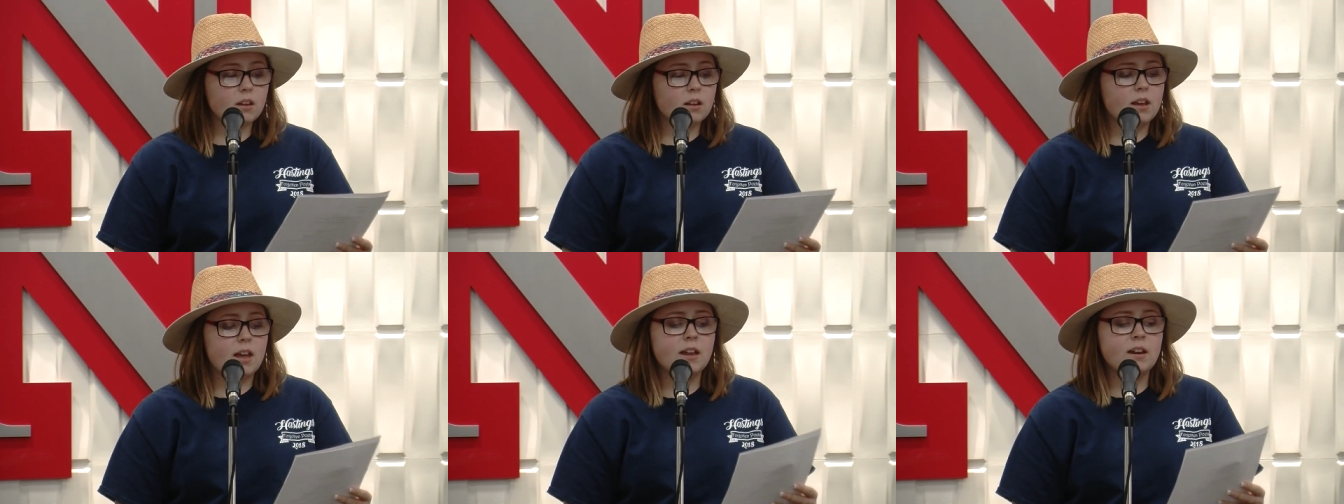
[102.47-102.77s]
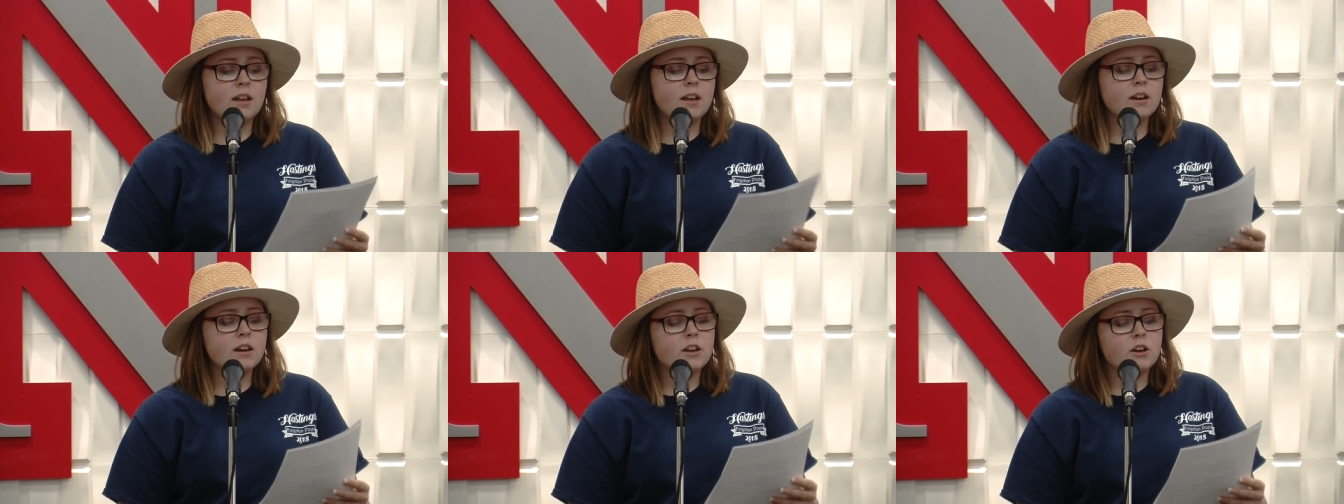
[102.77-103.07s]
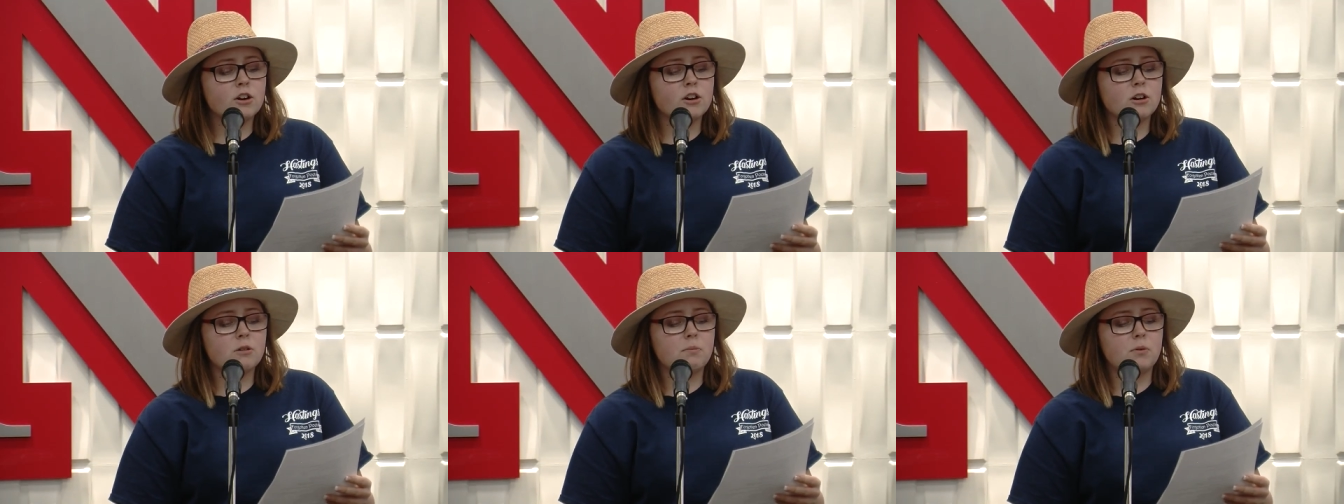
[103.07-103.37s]
An
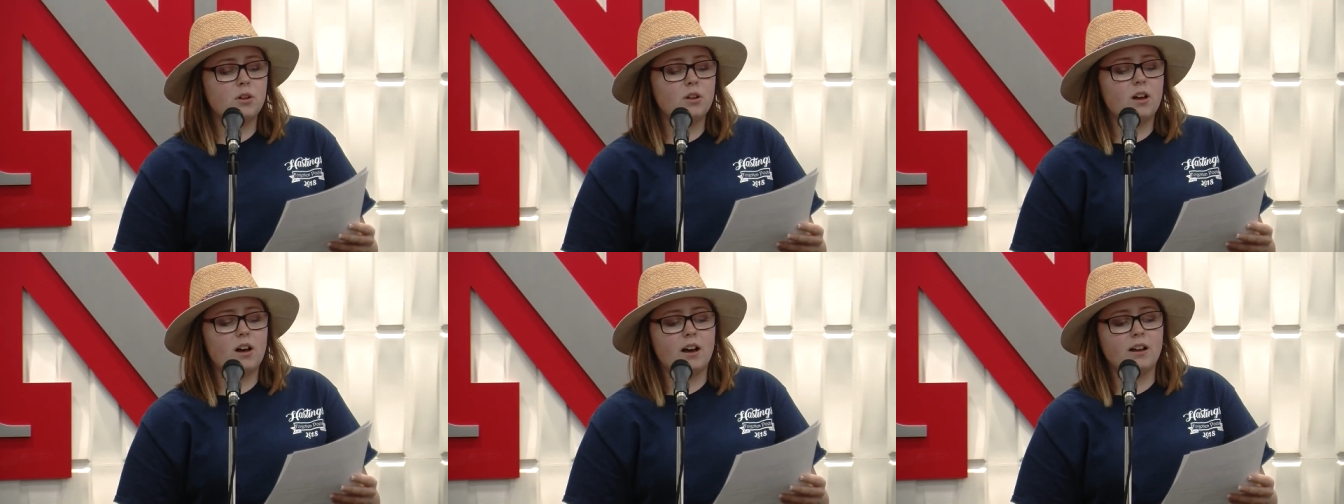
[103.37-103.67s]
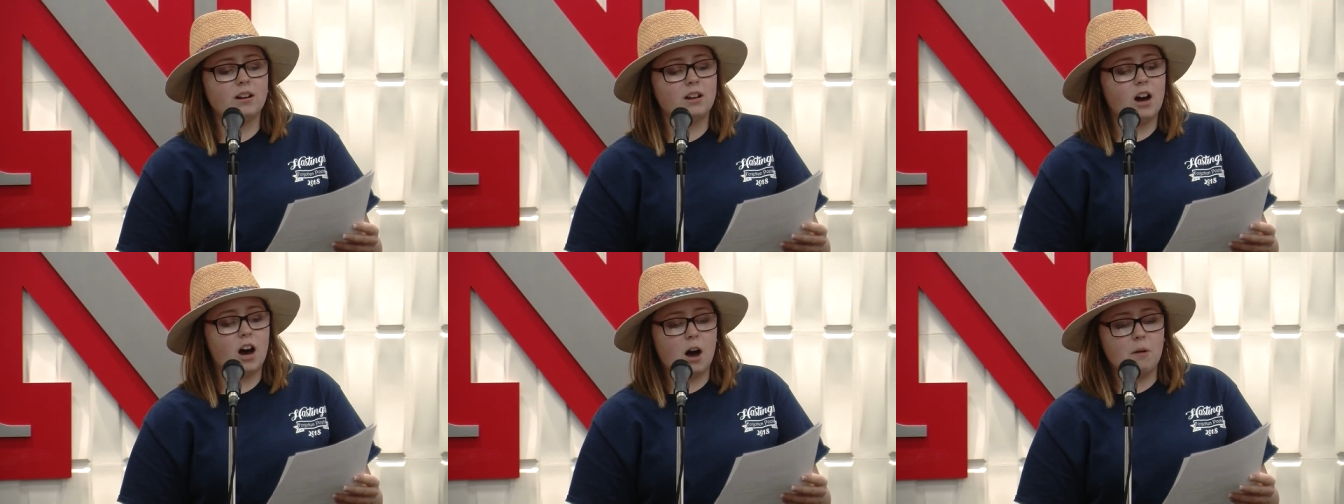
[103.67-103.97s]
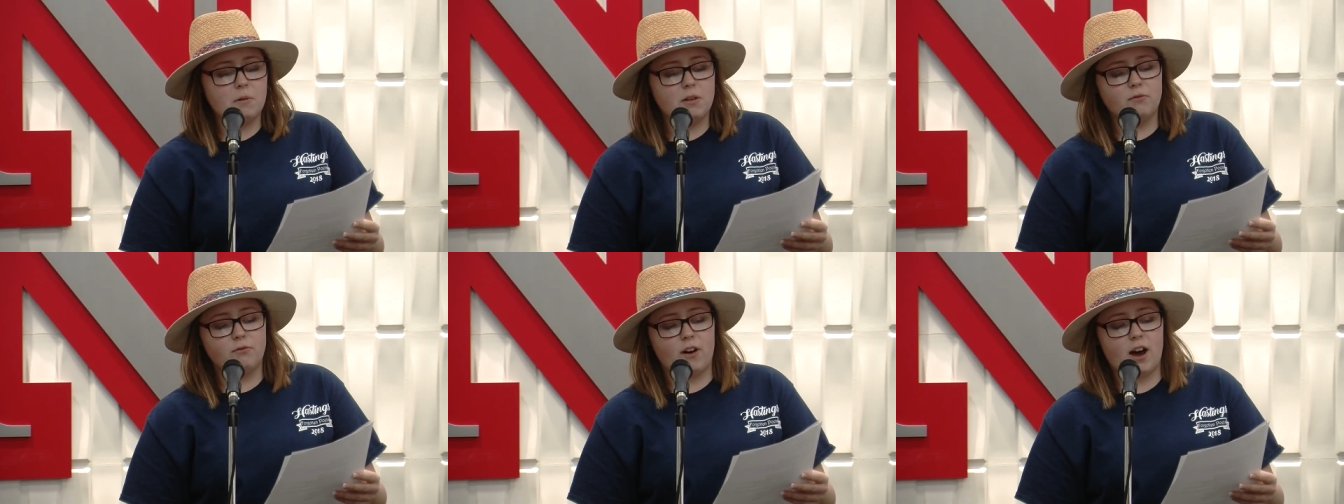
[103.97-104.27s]
incurable,
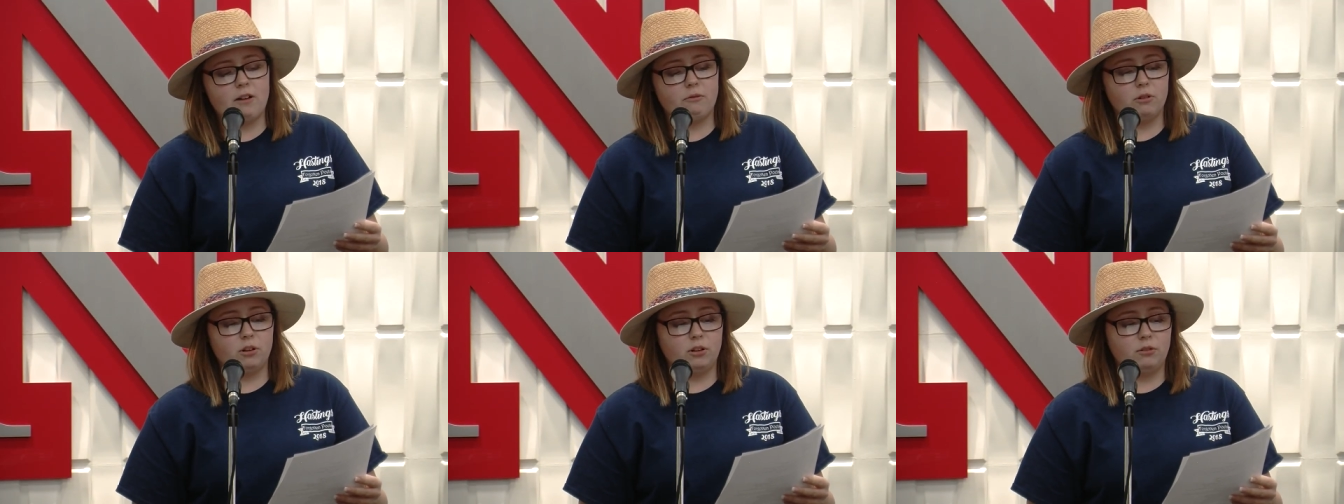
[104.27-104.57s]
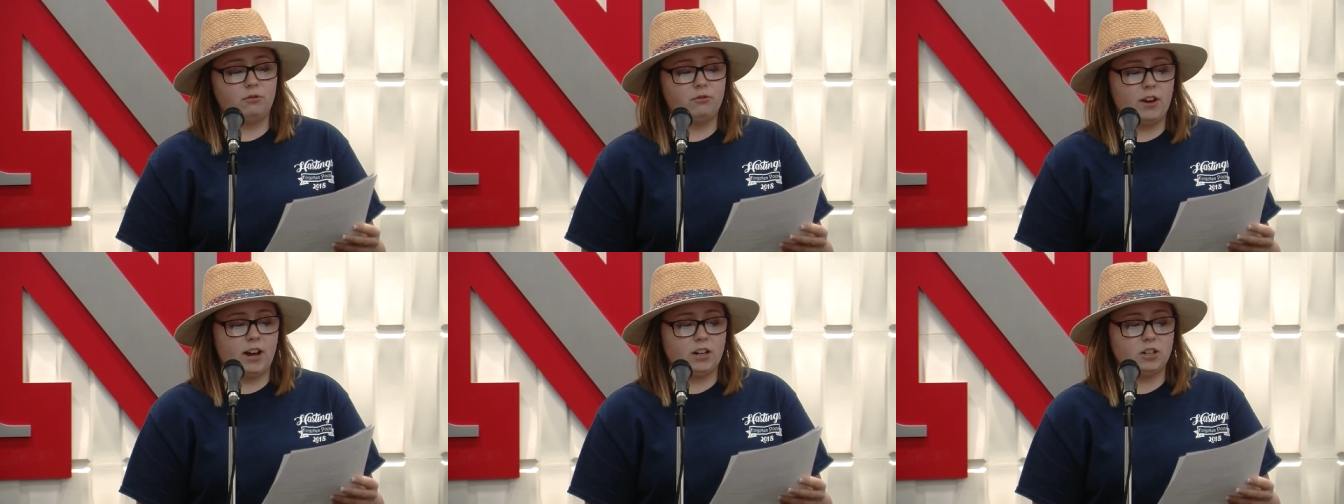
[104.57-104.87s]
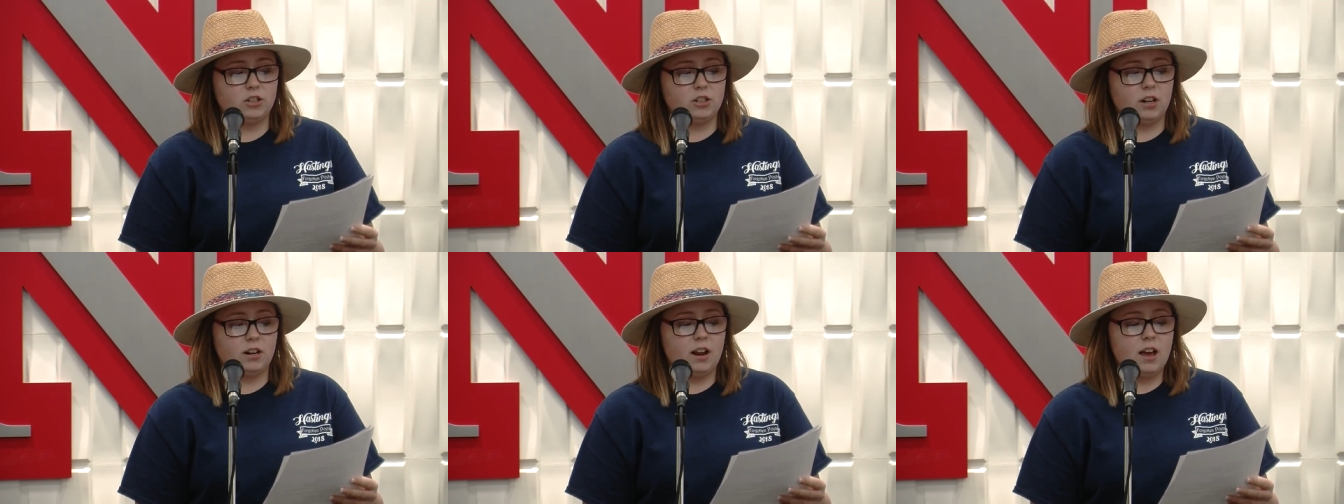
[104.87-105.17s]
uncommon viral
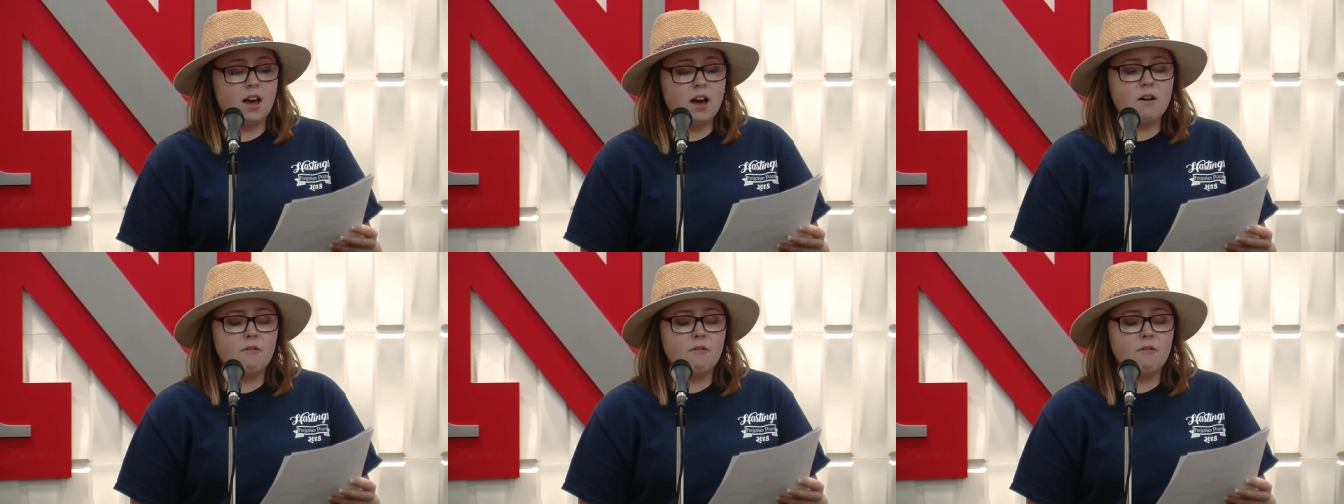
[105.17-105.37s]
infection.